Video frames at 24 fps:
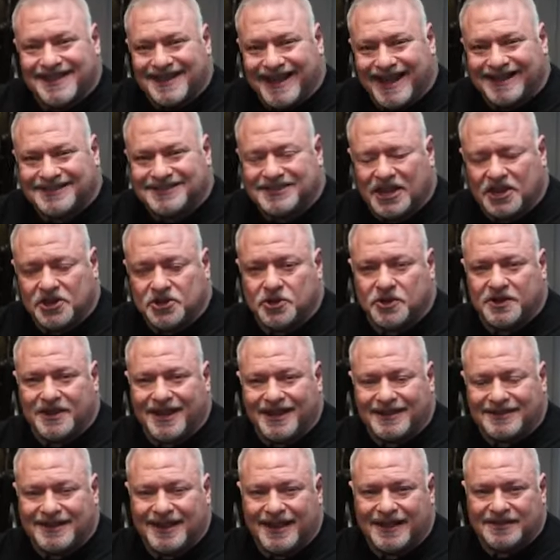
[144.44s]
That's how you
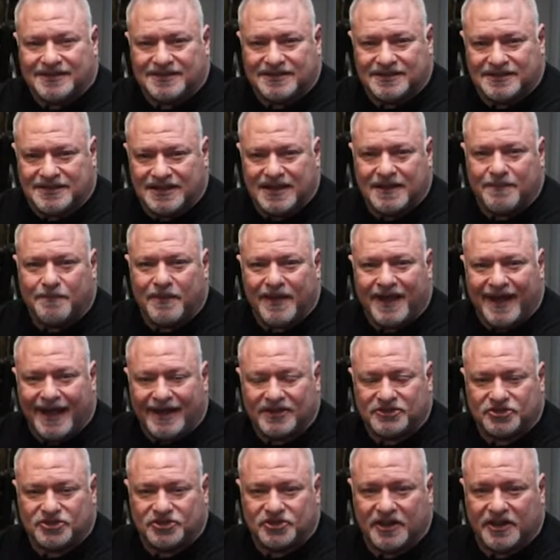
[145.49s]
get that deep
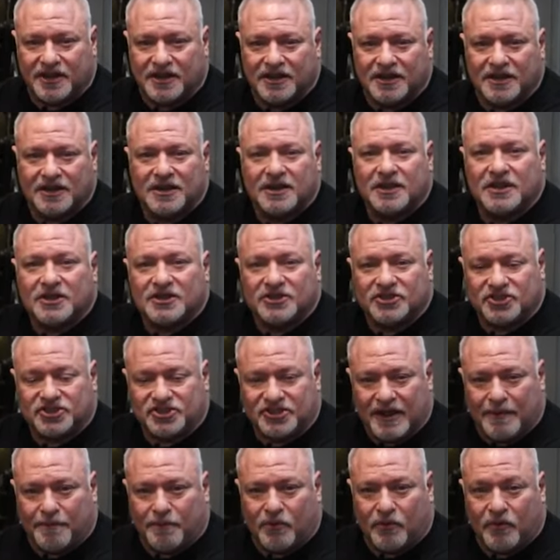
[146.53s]
etched in
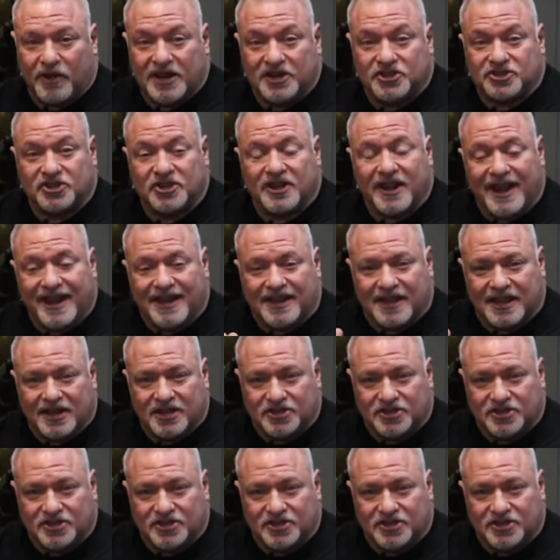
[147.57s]
separation and